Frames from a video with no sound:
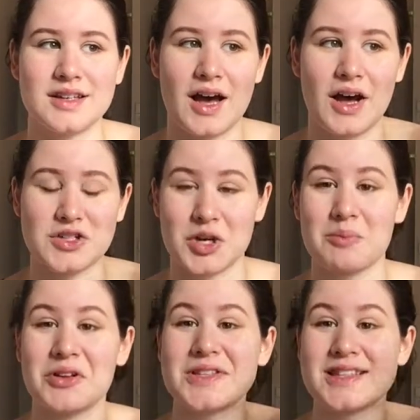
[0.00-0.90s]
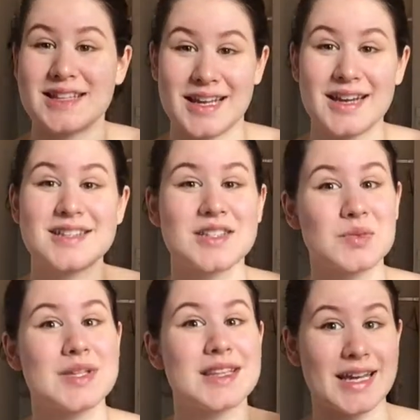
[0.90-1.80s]
uh, terminal to the next because
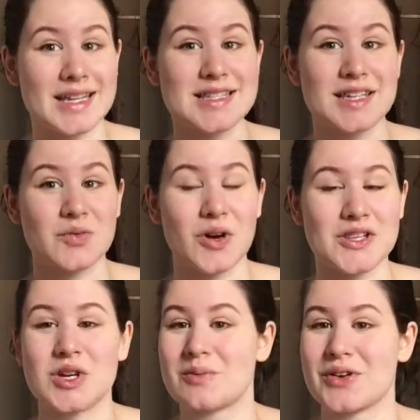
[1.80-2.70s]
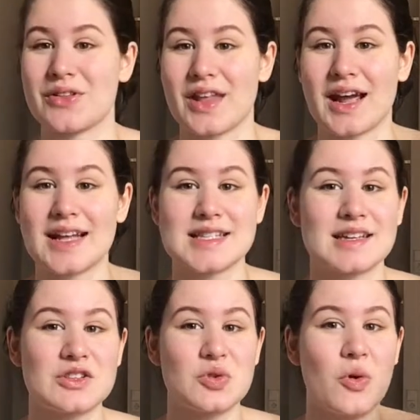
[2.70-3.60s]
we landed in one terminal then I had to
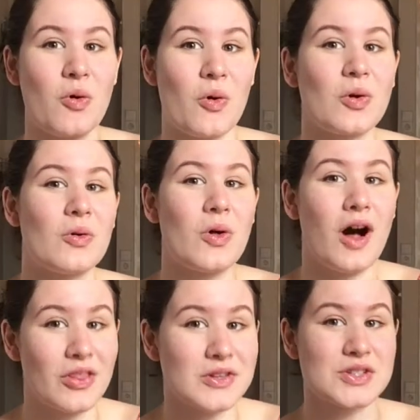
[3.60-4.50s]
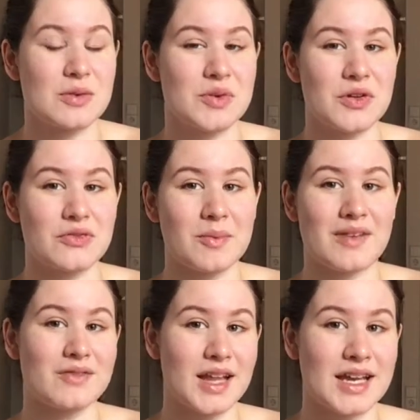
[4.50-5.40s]
get to a whole other terminal for my
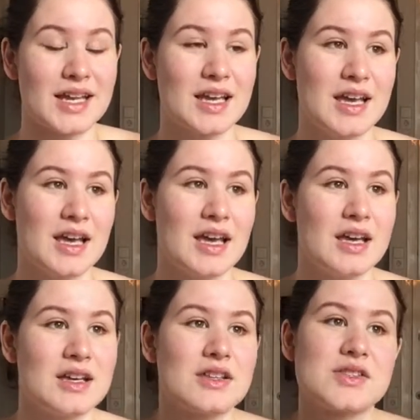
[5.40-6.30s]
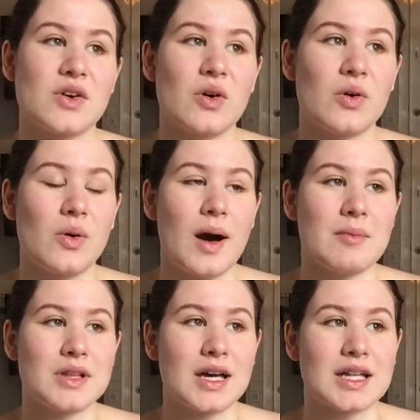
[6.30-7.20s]
flight so
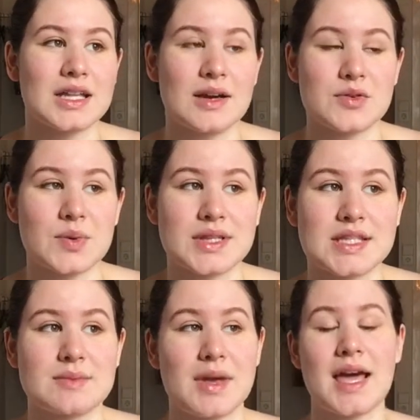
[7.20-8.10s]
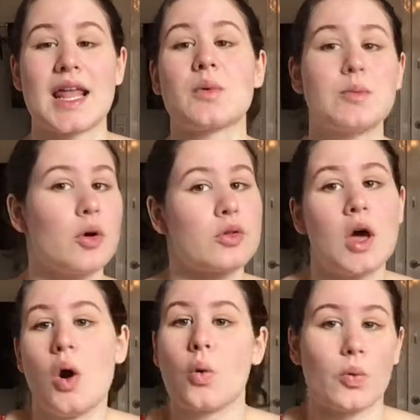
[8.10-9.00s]
um, luckily I was with this man and we both
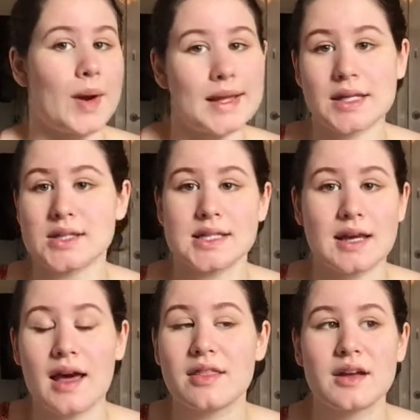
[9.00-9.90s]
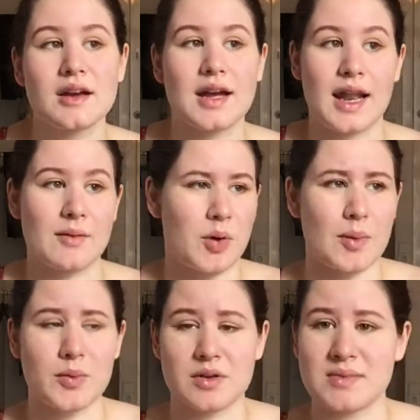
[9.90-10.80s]
ran there together and I
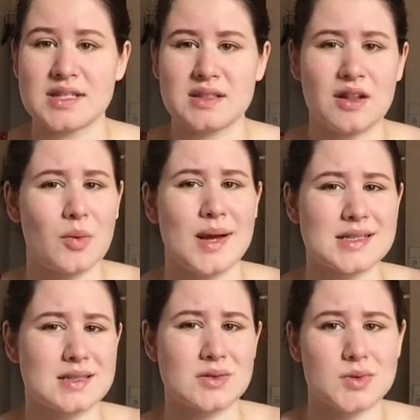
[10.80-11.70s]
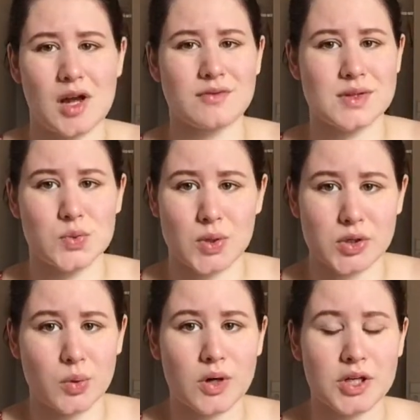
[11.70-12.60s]
probably would have missed it otherwise because it was off in this
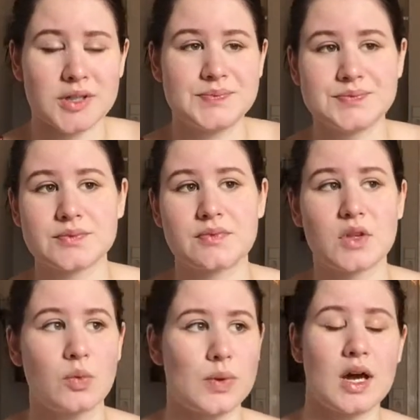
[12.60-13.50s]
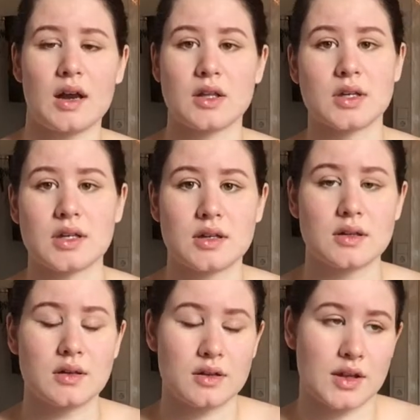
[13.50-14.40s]
weird corner we got on the,
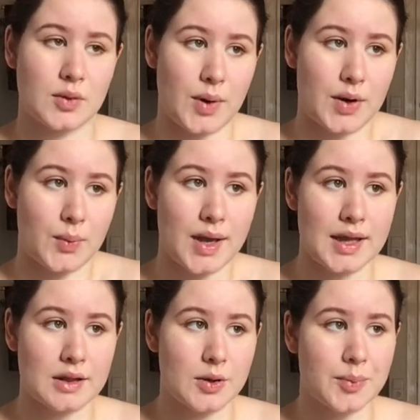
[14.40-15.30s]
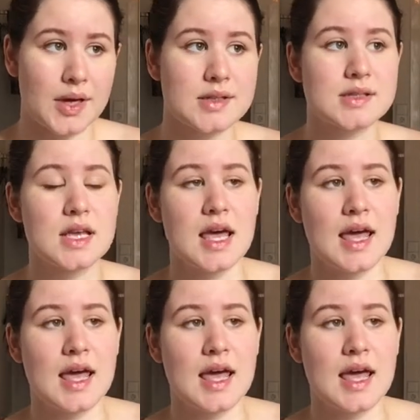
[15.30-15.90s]
the thing right away little bus